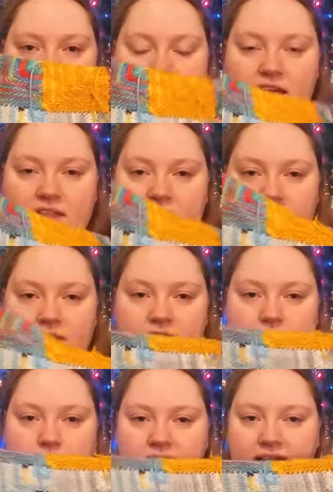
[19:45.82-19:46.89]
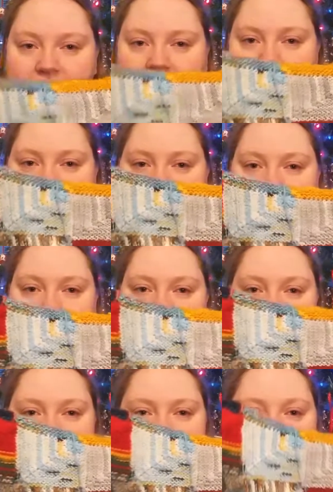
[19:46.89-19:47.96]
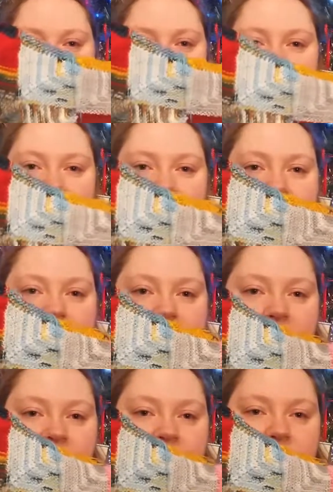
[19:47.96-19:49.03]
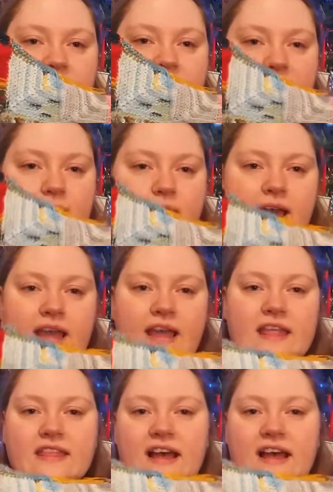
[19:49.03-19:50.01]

that I've yet to complete. That is the lights colourway.